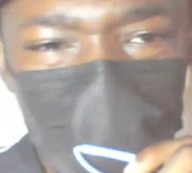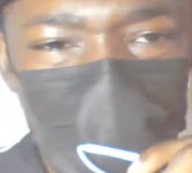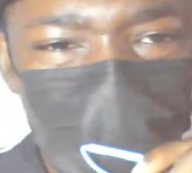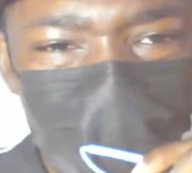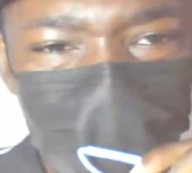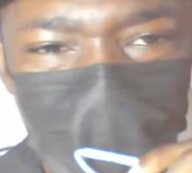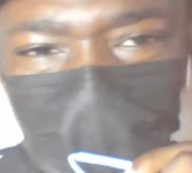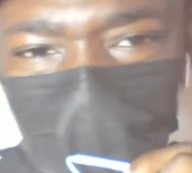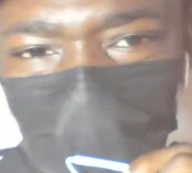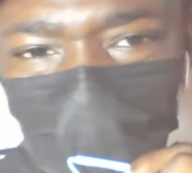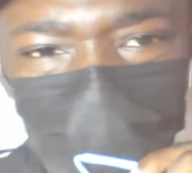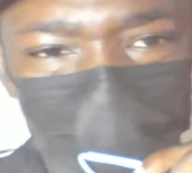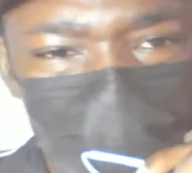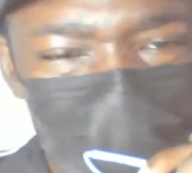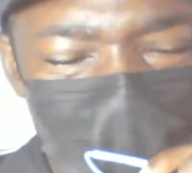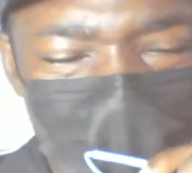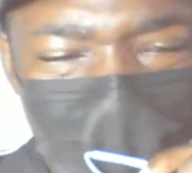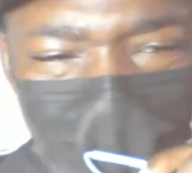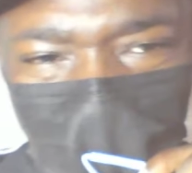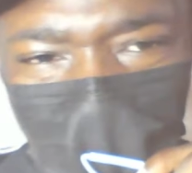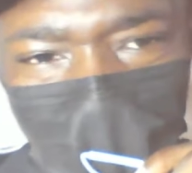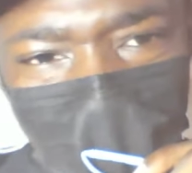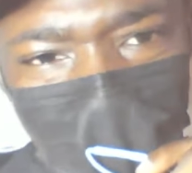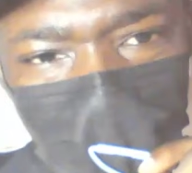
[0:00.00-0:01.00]
thing to a
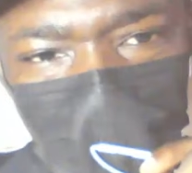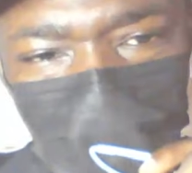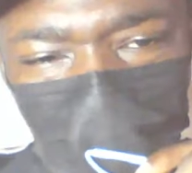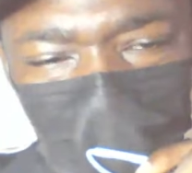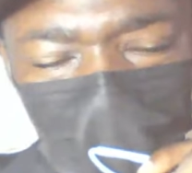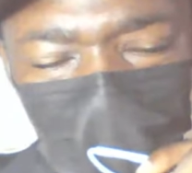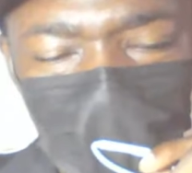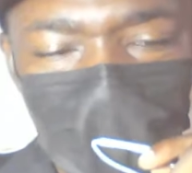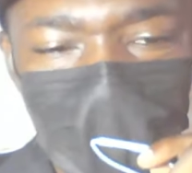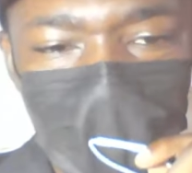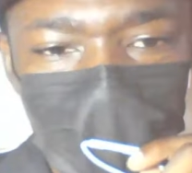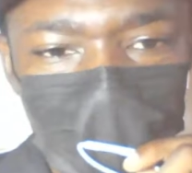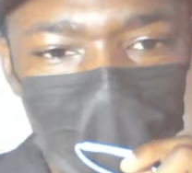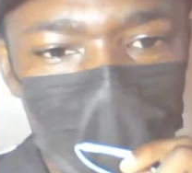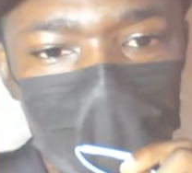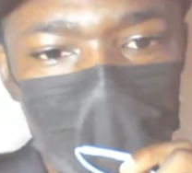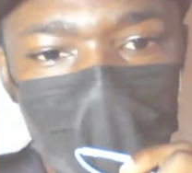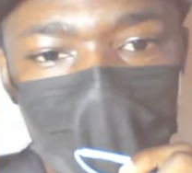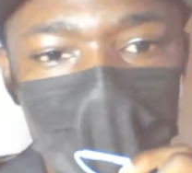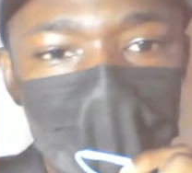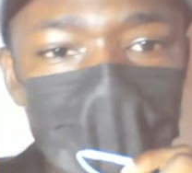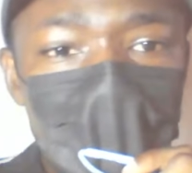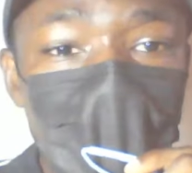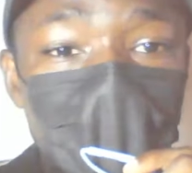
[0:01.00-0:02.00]
MPP color
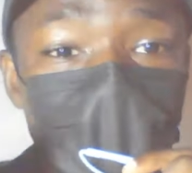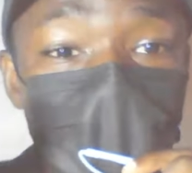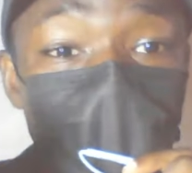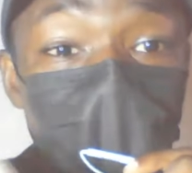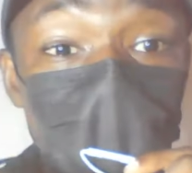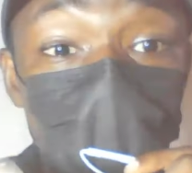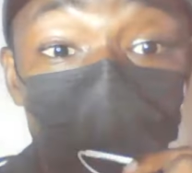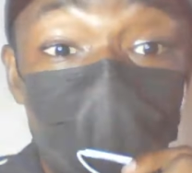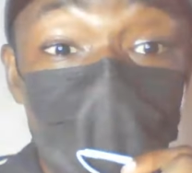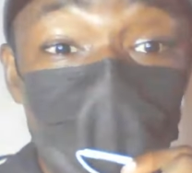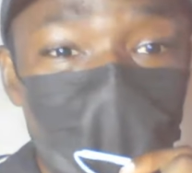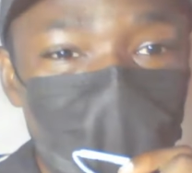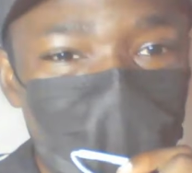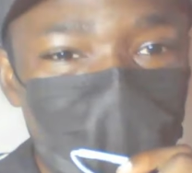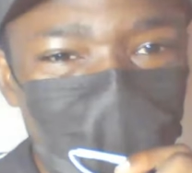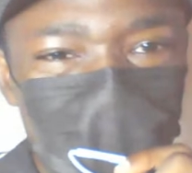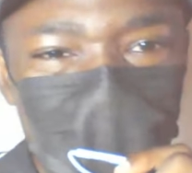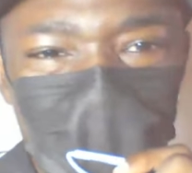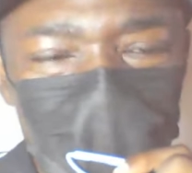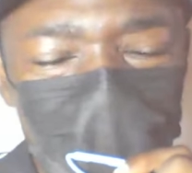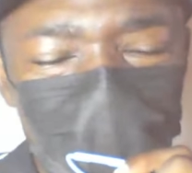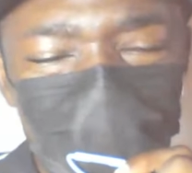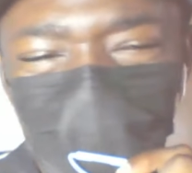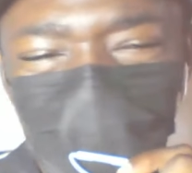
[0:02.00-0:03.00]
and ye no na
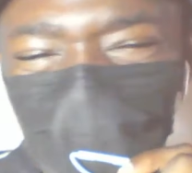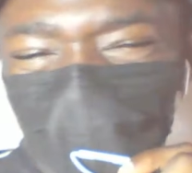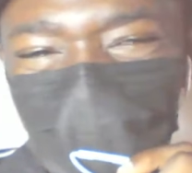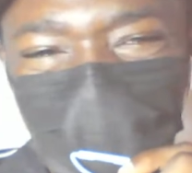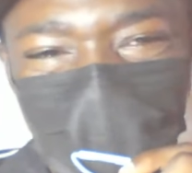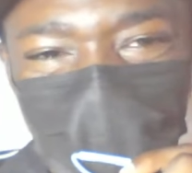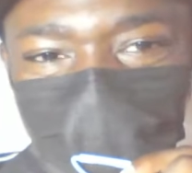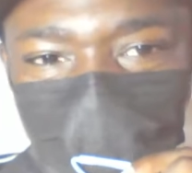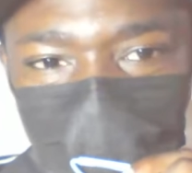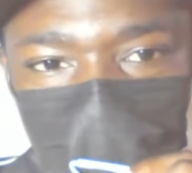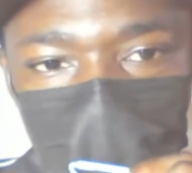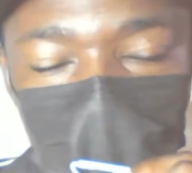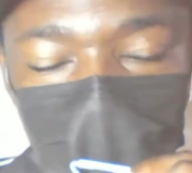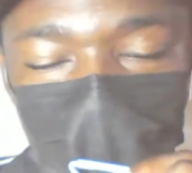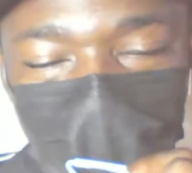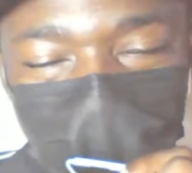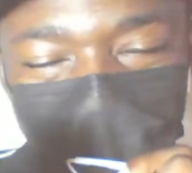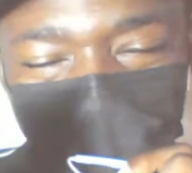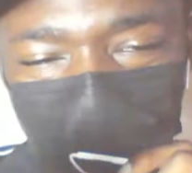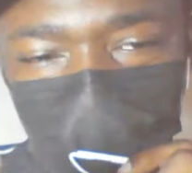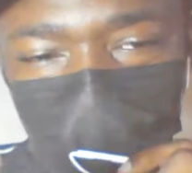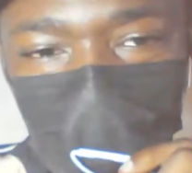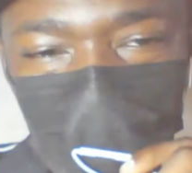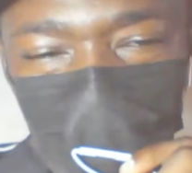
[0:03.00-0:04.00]
Ghana for ye here
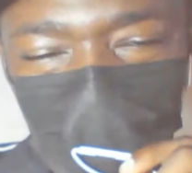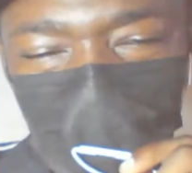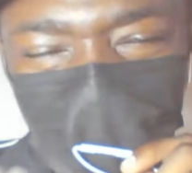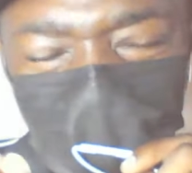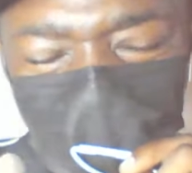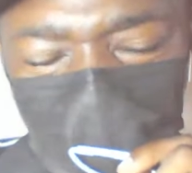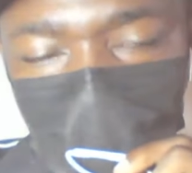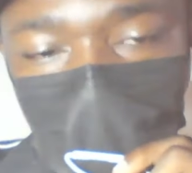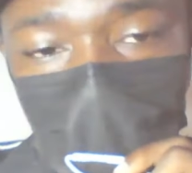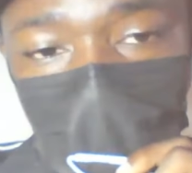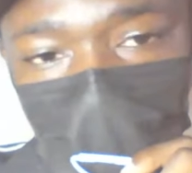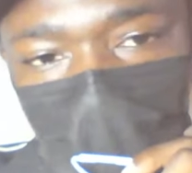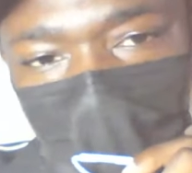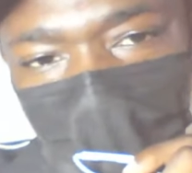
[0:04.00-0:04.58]
Ghana for ye here